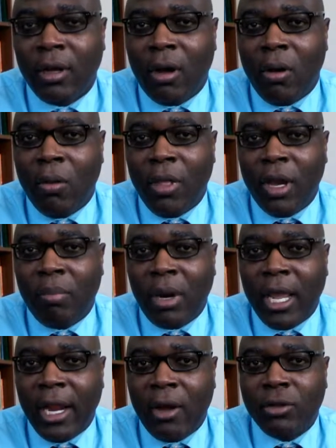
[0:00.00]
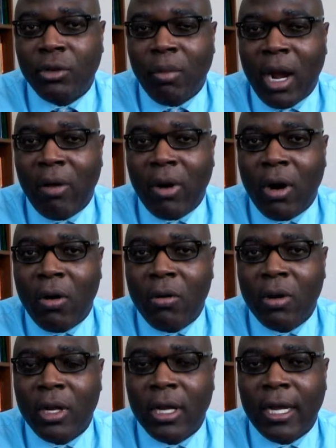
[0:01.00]
on their plan on
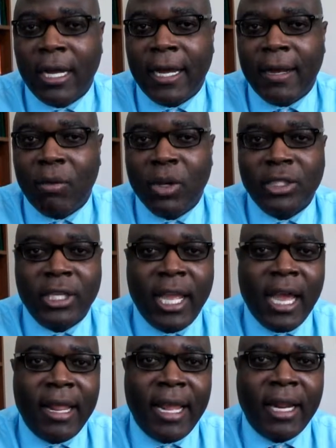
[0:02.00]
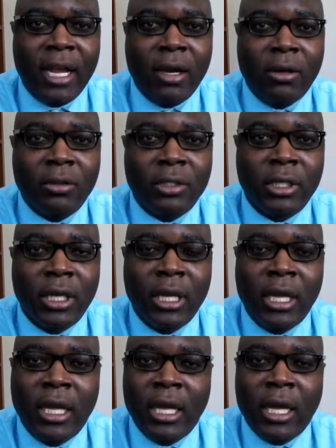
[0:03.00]
tomorrow. We'll see how that goes.
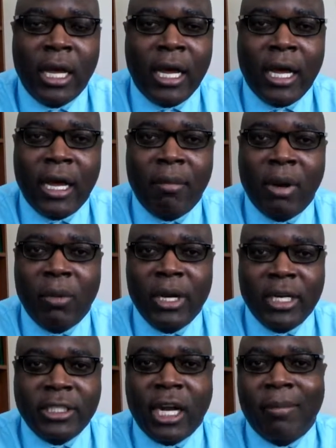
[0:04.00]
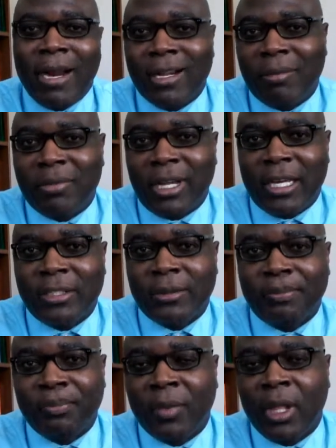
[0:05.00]
But we need to talk about a couple
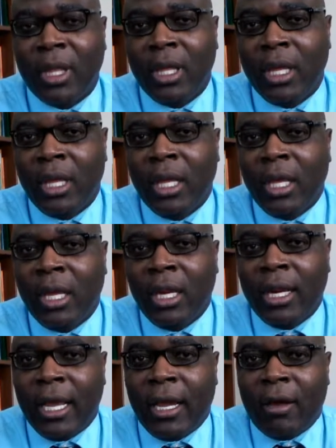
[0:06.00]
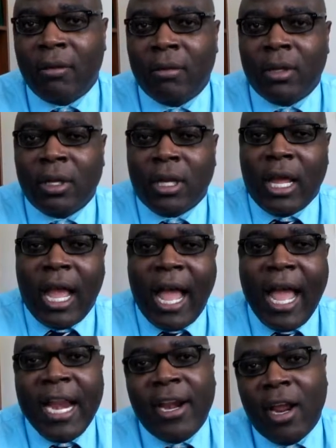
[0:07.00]
things. Now,
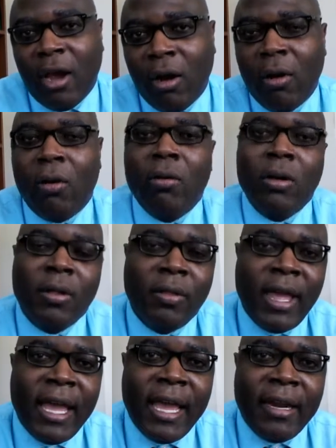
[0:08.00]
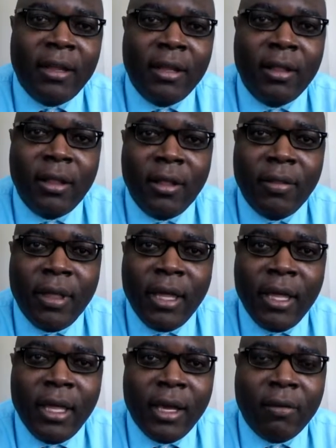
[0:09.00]
I know that
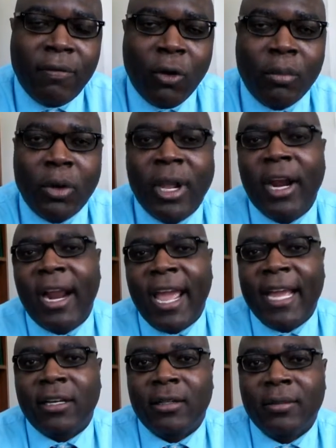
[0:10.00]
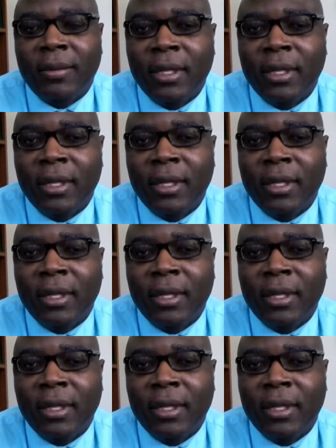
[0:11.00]
the Affordable Care Act,